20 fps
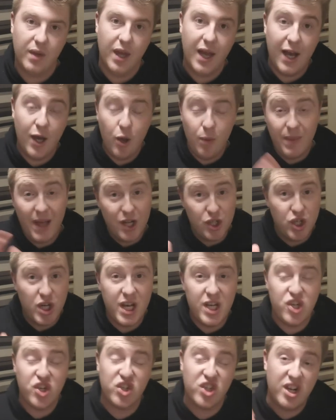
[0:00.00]
I hope that
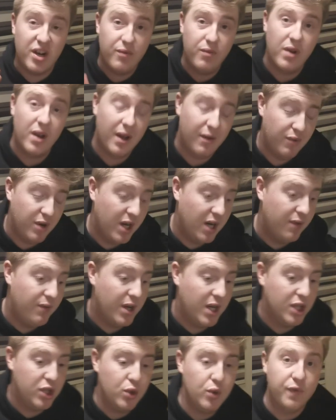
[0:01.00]
changes, and I really,
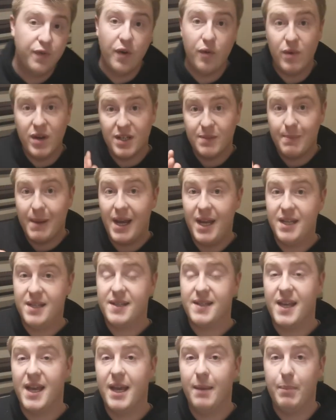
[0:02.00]
really do, for Ritzmeier's
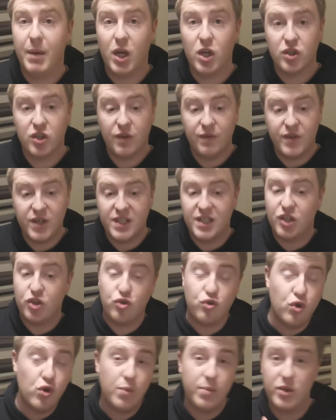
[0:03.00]
sake, because obviously
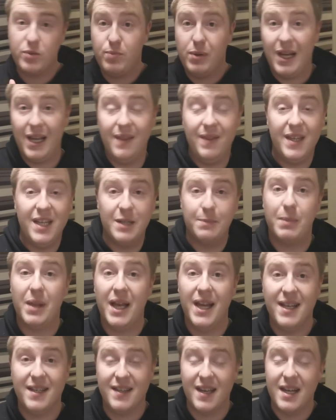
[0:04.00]
Struber's bringing these
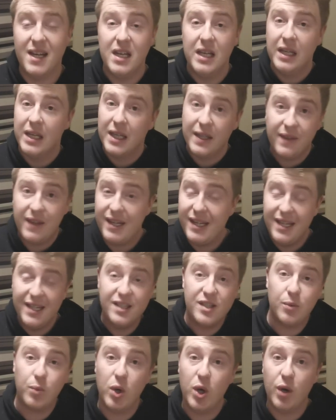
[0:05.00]
players in. They
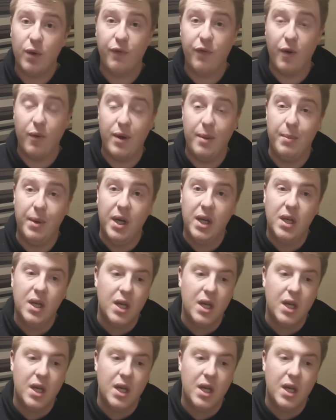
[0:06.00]
need to work for him.